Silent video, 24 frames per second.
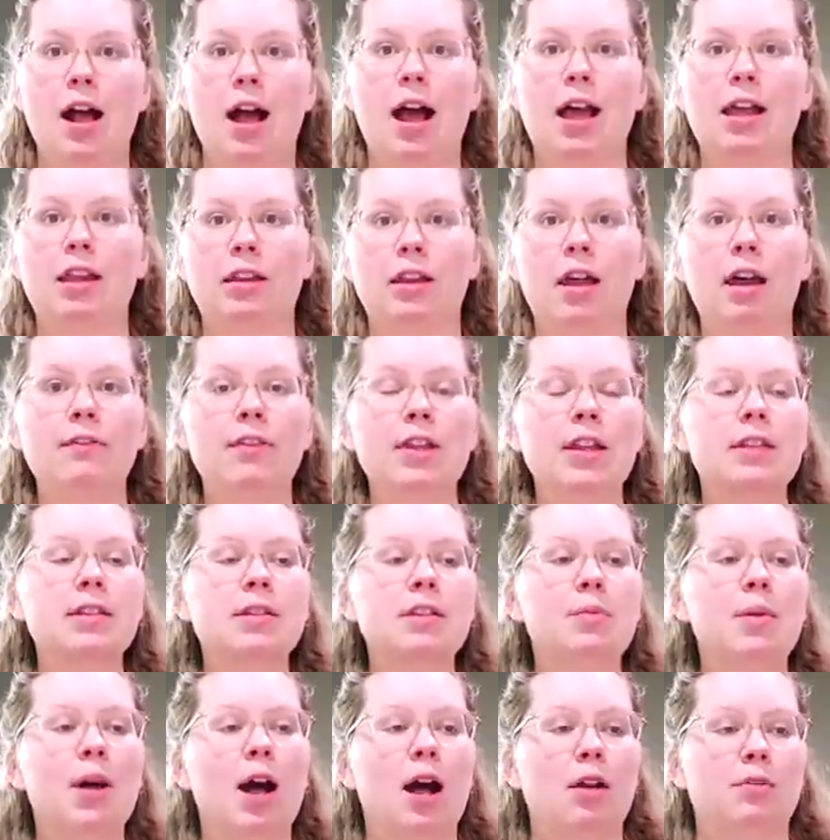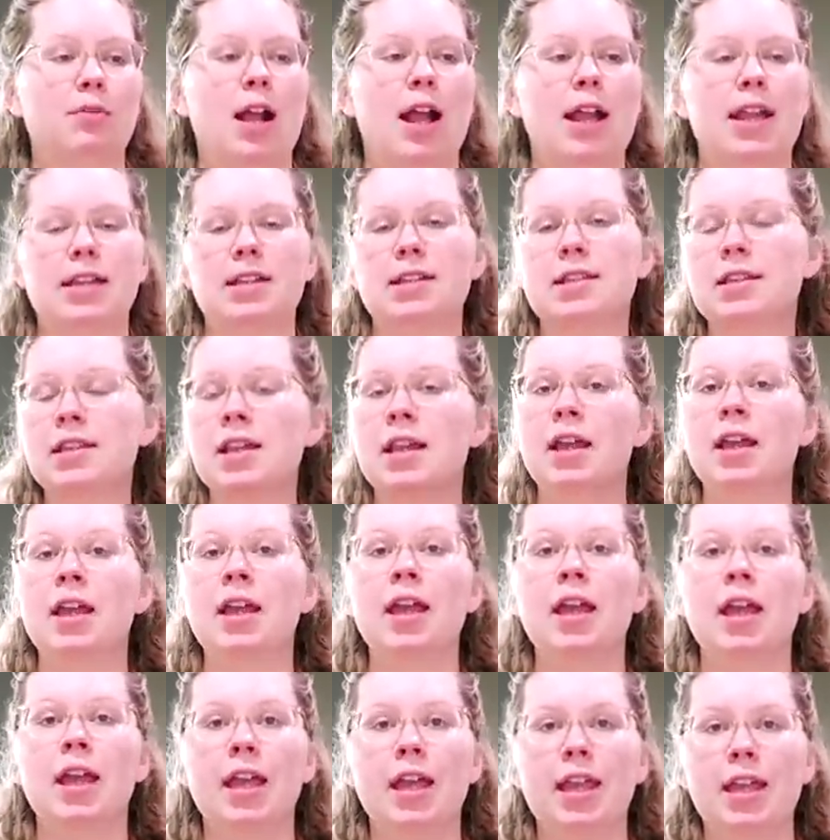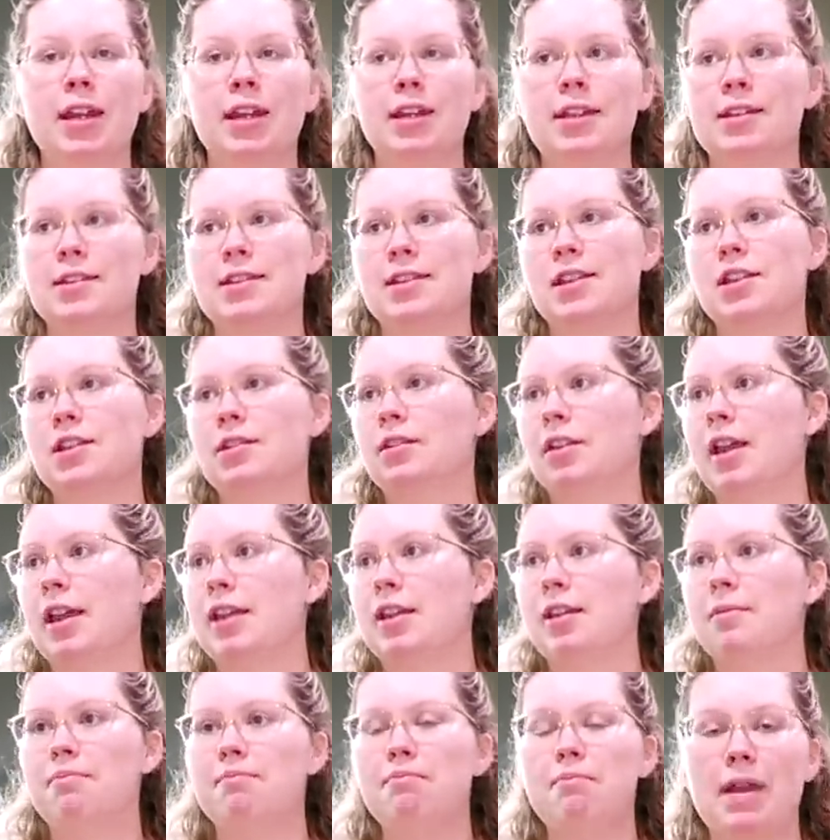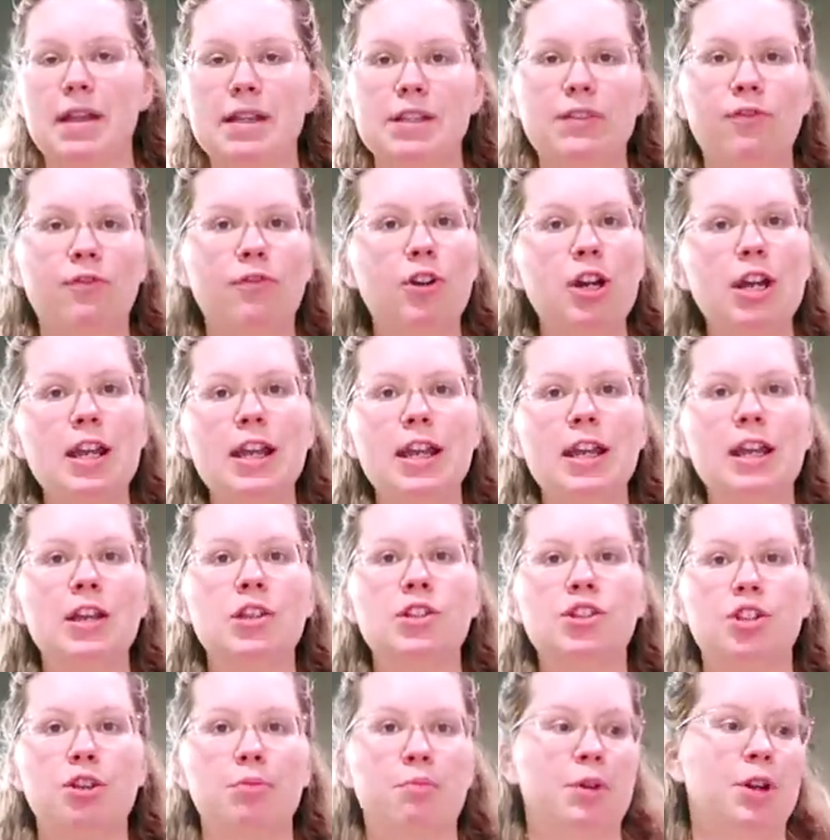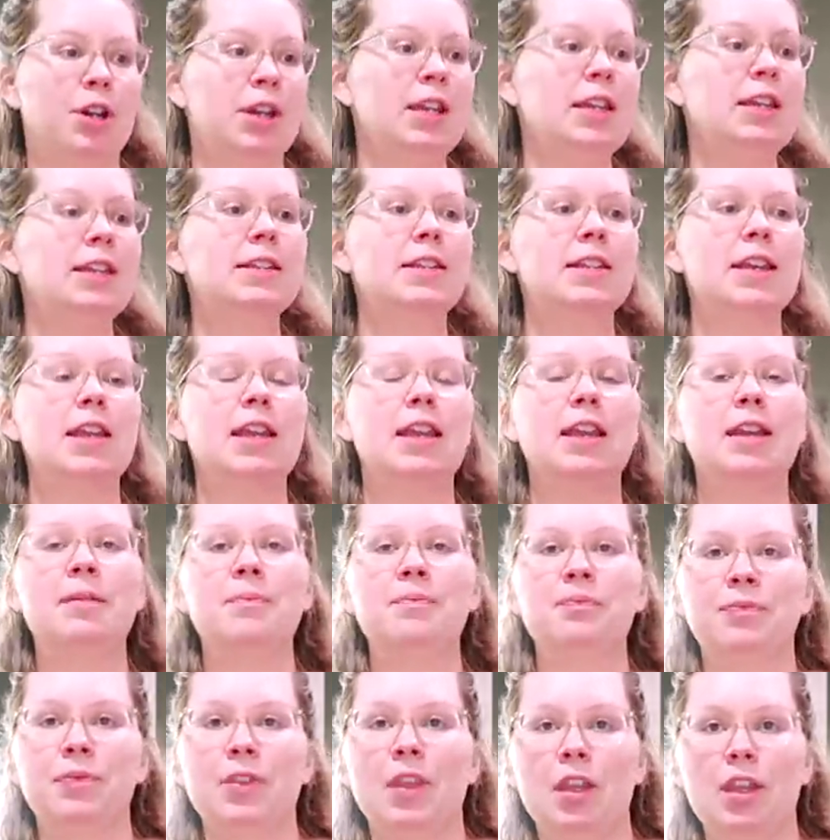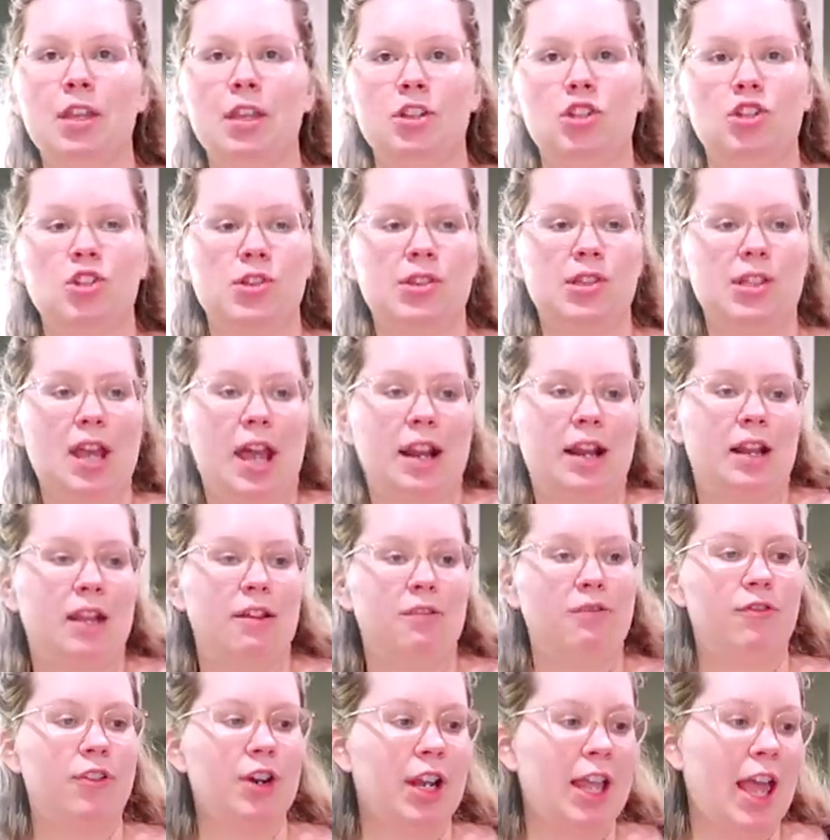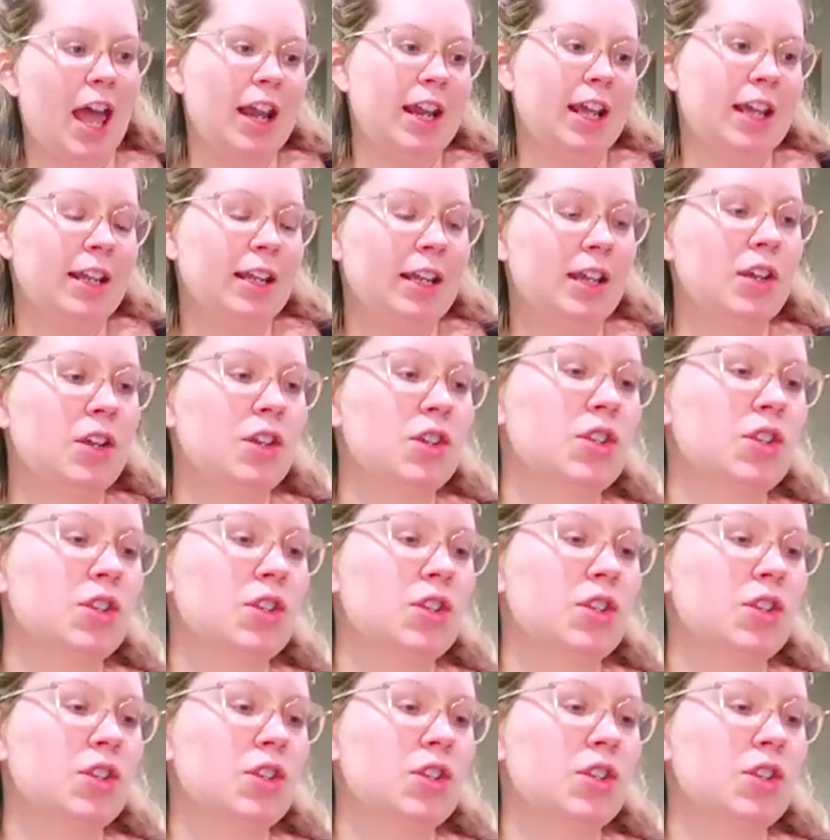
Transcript: I love Instapot rice. It is like mess free, super easy, just set it and forget it.